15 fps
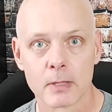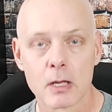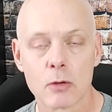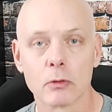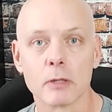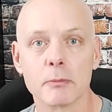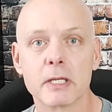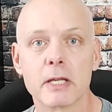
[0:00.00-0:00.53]
Well,
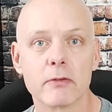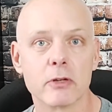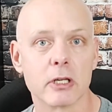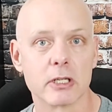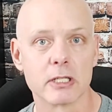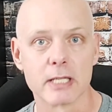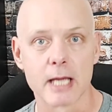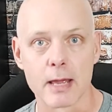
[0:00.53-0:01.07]
let me give you an
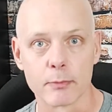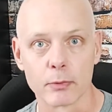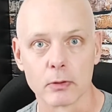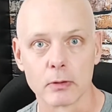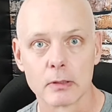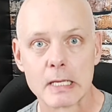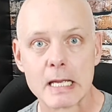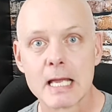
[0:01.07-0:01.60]
example.
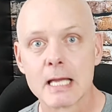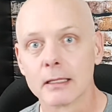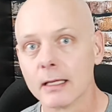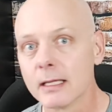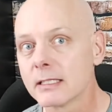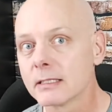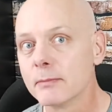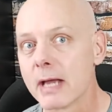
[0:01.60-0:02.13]

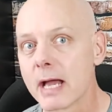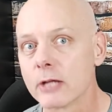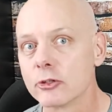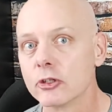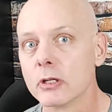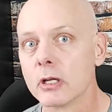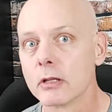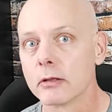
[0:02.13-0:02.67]
Let's
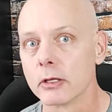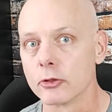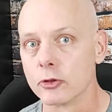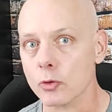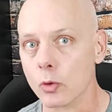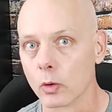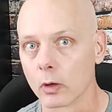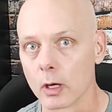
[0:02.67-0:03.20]
imagine that
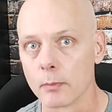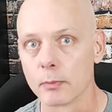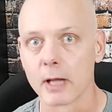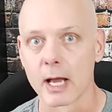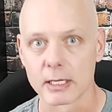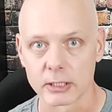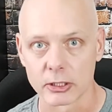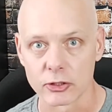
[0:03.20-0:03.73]
you're a
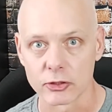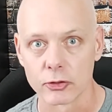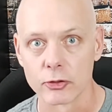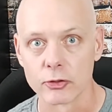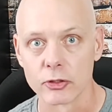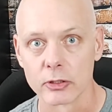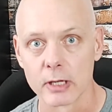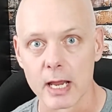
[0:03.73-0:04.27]
plastic
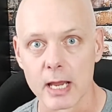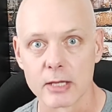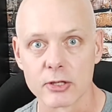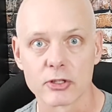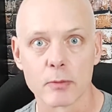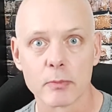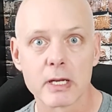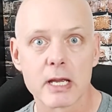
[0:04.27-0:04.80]
surgeon and
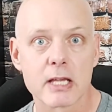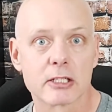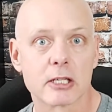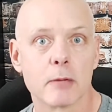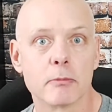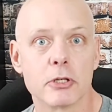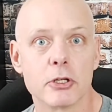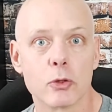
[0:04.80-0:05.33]
somebody has
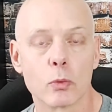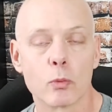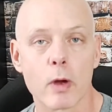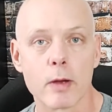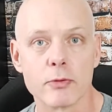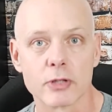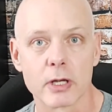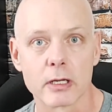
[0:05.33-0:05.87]
come to your
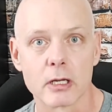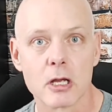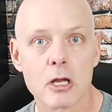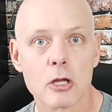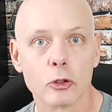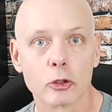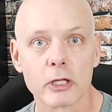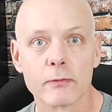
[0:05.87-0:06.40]
website
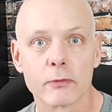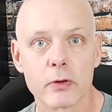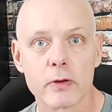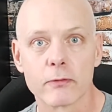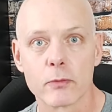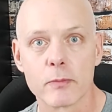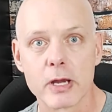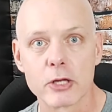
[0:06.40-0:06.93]
looking for
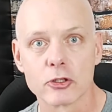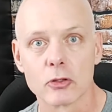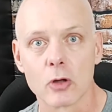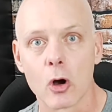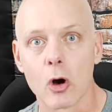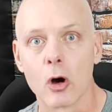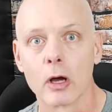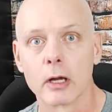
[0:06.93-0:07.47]
information
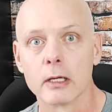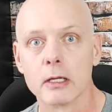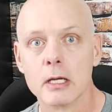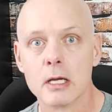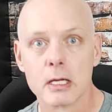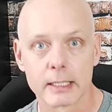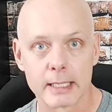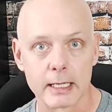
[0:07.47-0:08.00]
on
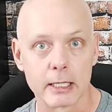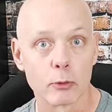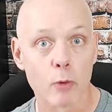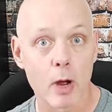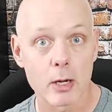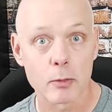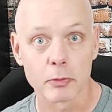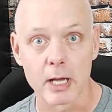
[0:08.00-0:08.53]
getting a
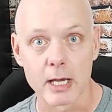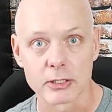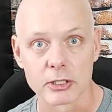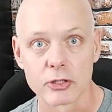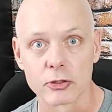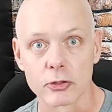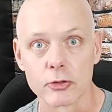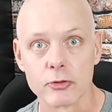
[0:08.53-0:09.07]
rhinoplasty
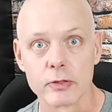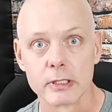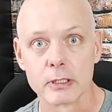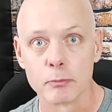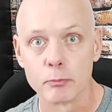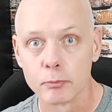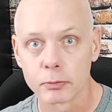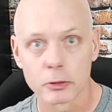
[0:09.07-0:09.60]
surgery to
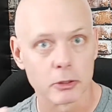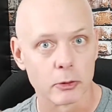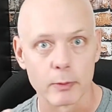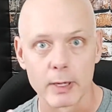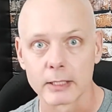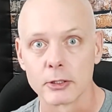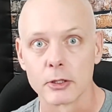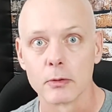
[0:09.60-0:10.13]

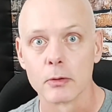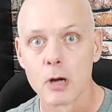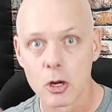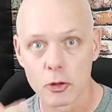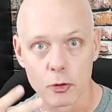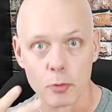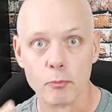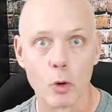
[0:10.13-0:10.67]
correct
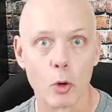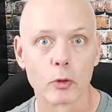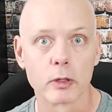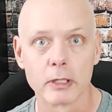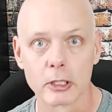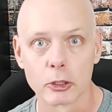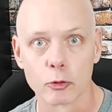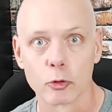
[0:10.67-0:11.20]
their broken
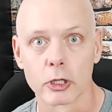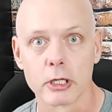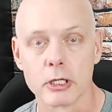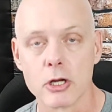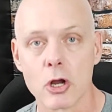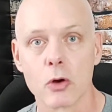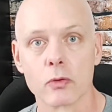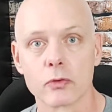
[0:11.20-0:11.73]
and crooked
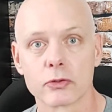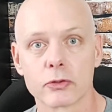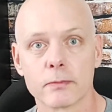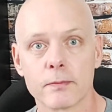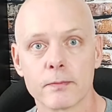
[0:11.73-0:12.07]
nose.